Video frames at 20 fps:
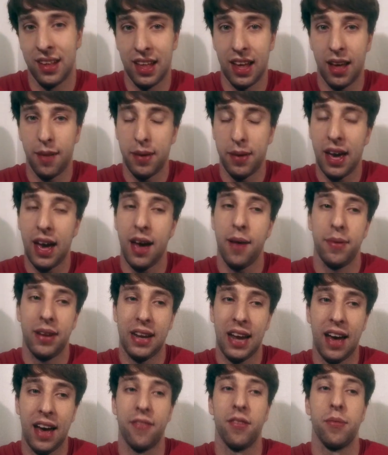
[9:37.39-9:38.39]
I'd be happy to
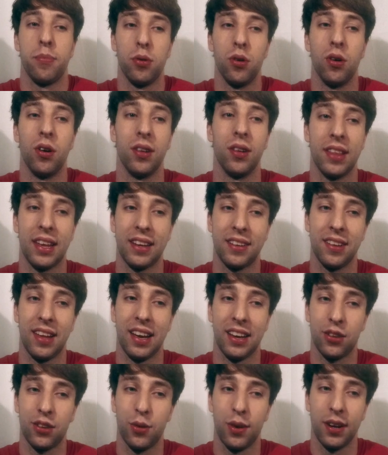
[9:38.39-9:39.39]
have a pool that's
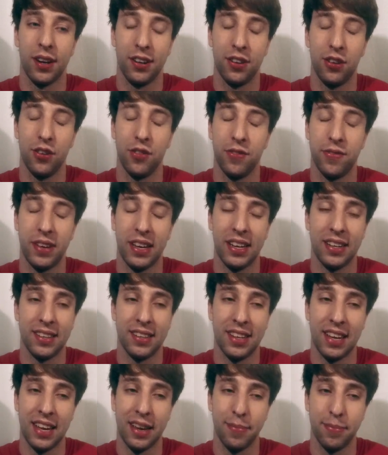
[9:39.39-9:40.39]
like 22 feet
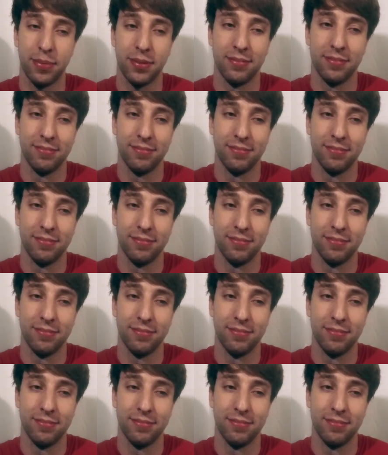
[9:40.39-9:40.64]
deep.